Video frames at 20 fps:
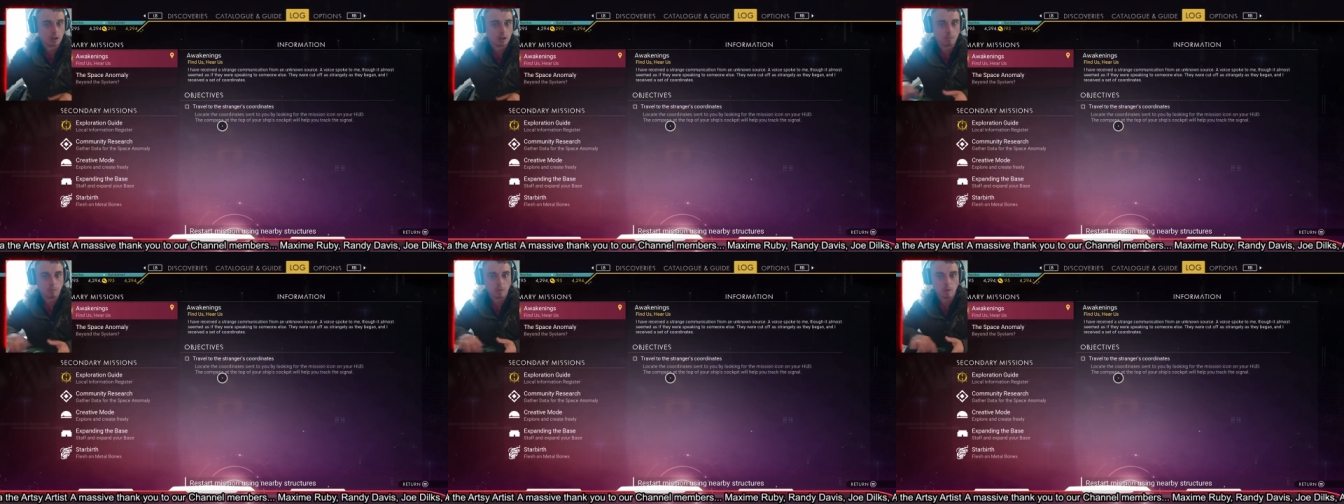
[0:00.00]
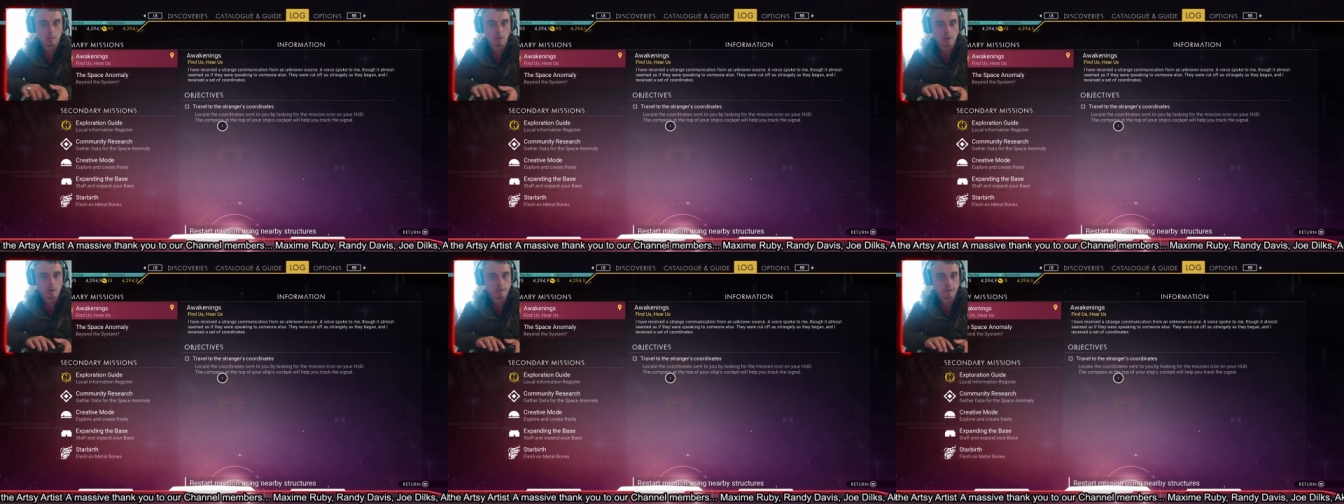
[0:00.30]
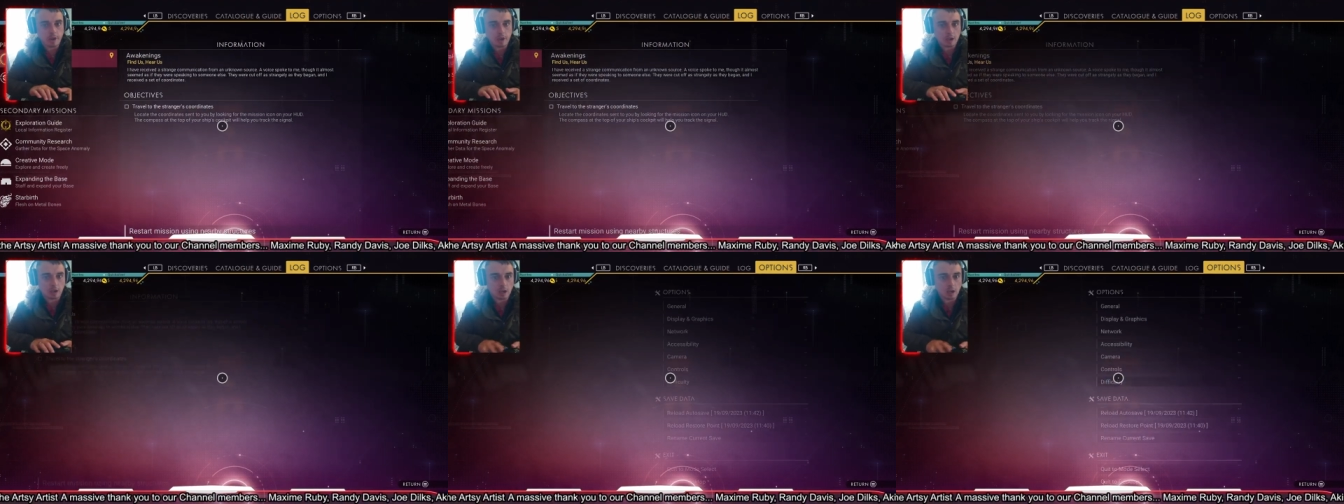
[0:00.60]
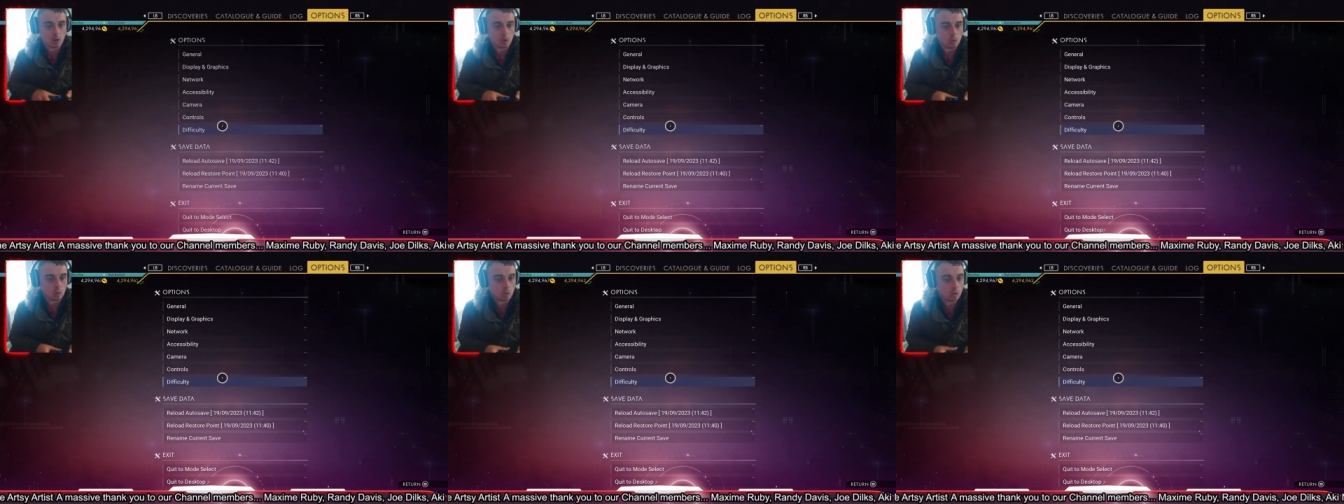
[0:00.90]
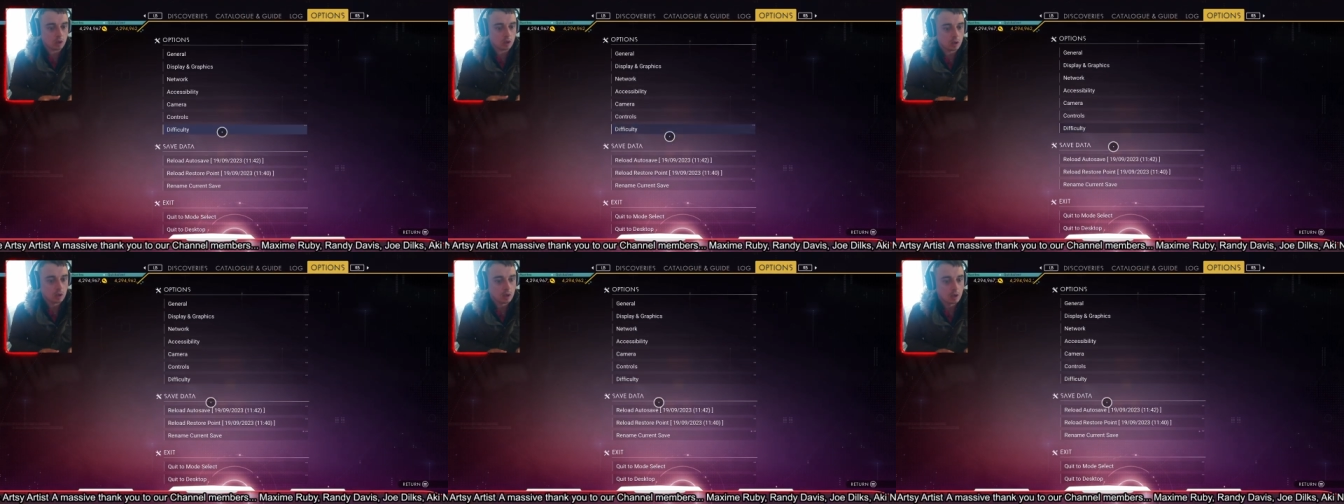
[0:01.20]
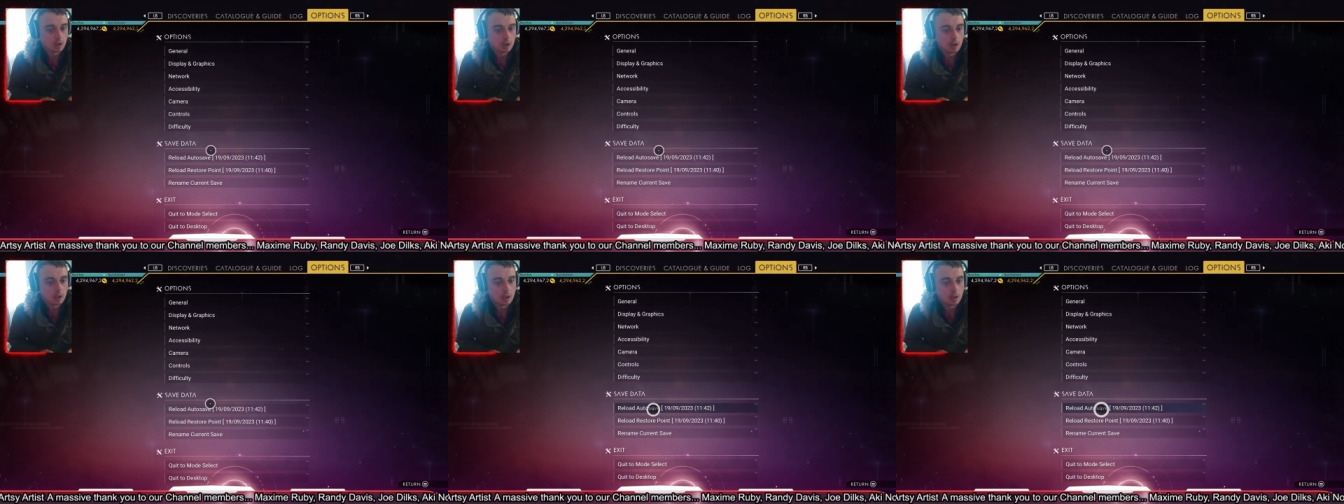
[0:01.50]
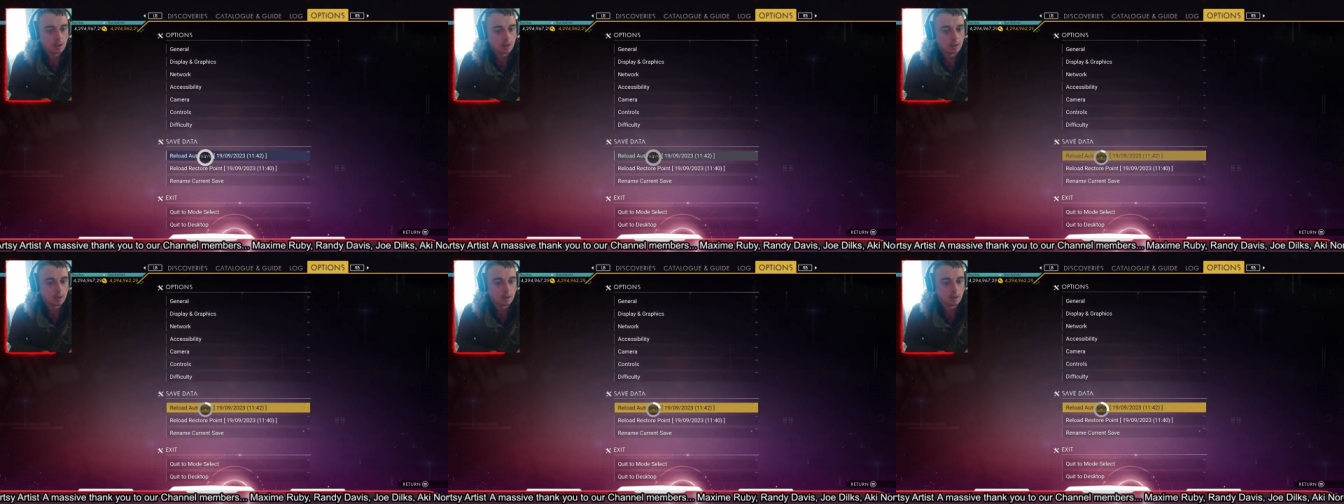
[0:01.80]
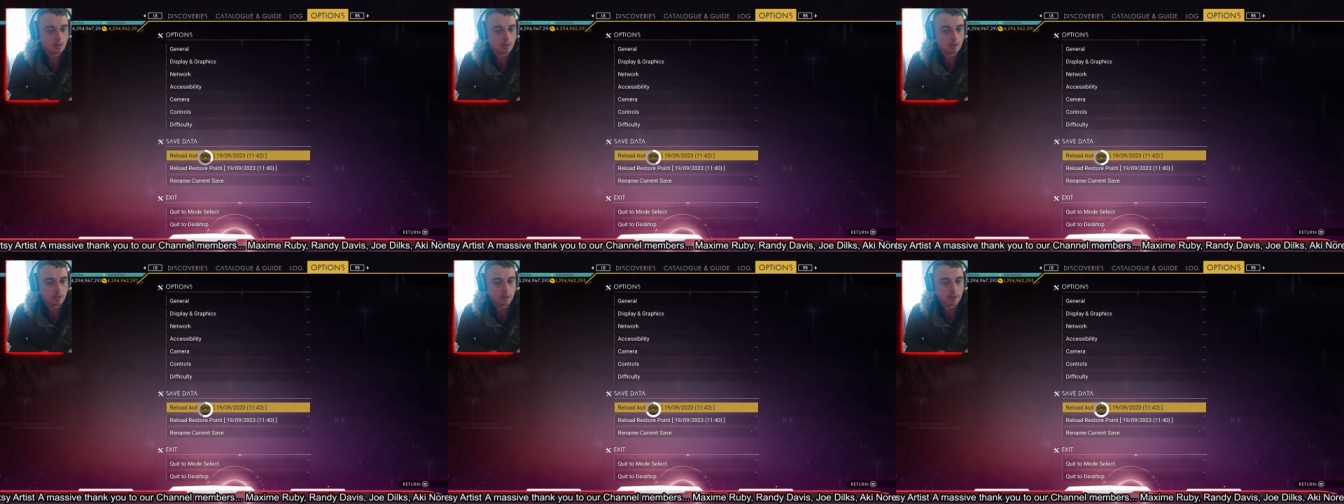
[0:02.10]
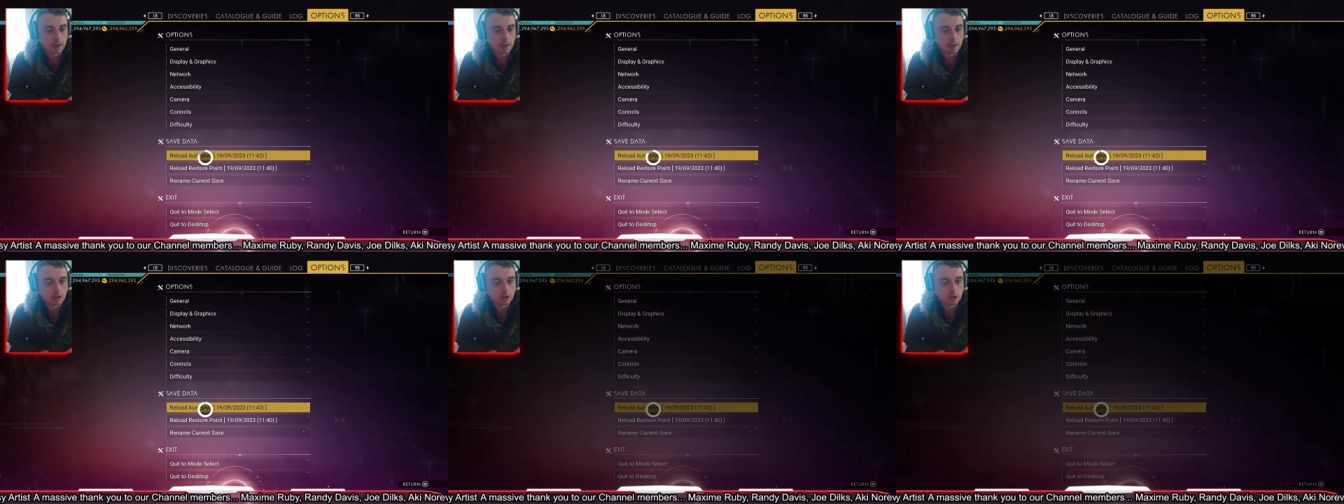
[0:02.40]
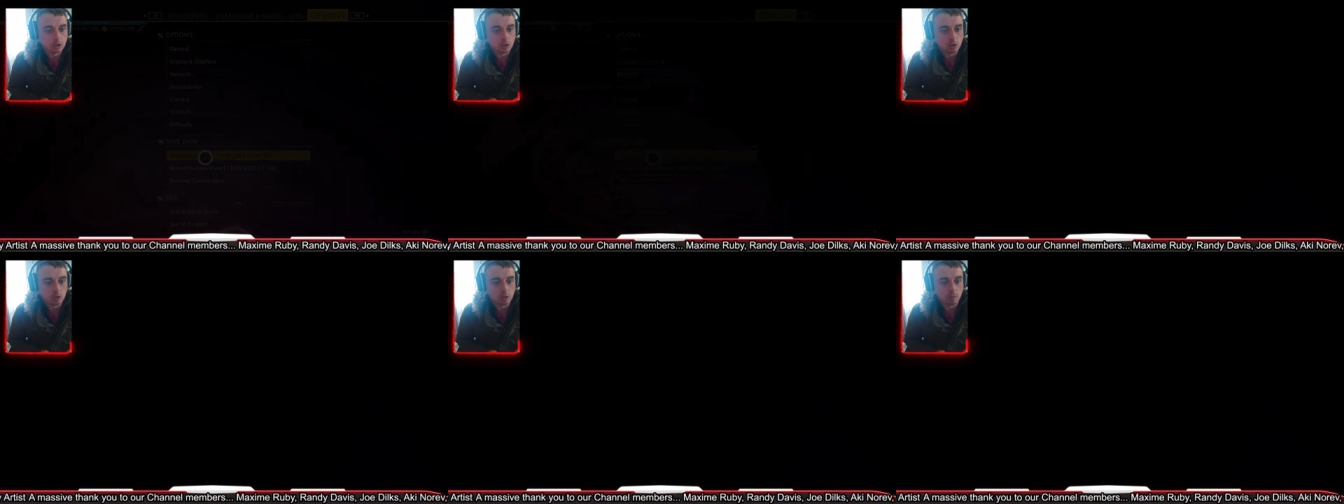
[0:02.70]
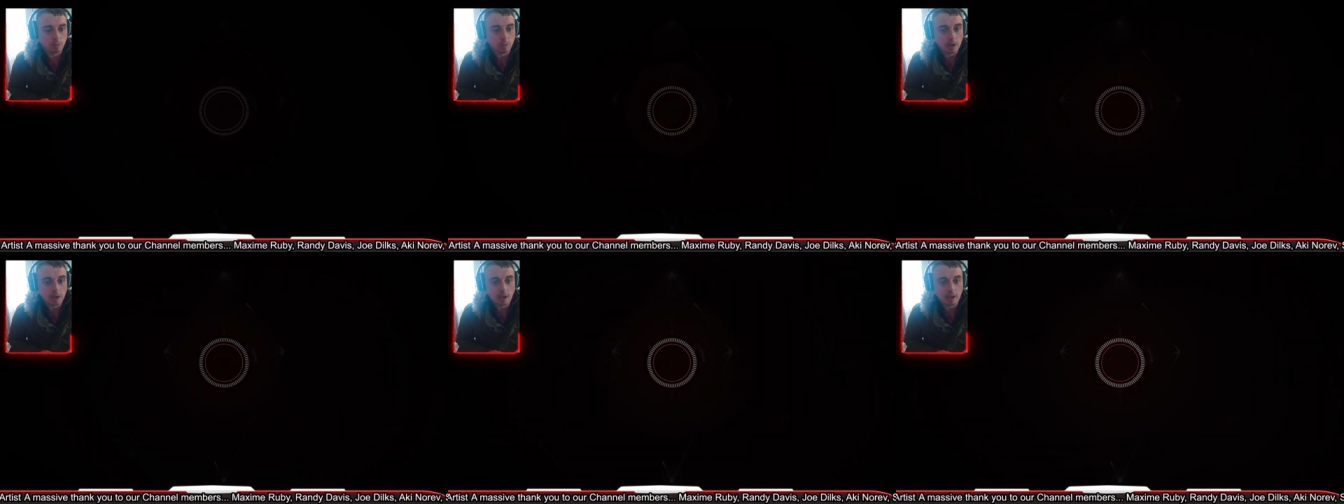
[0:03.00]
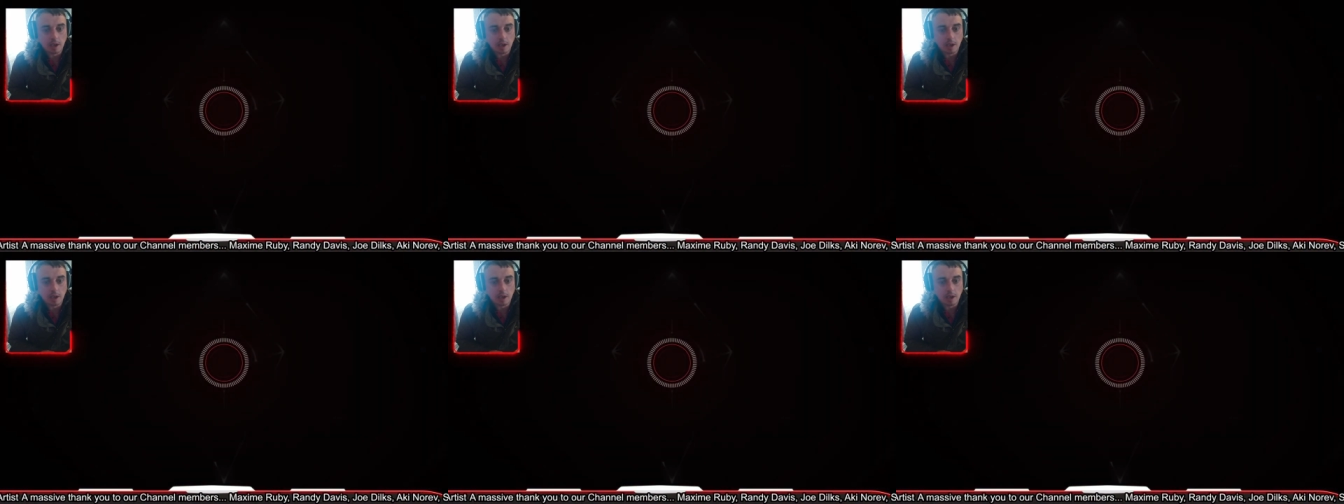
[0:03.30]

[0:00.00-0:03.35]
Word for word: when we reload that should be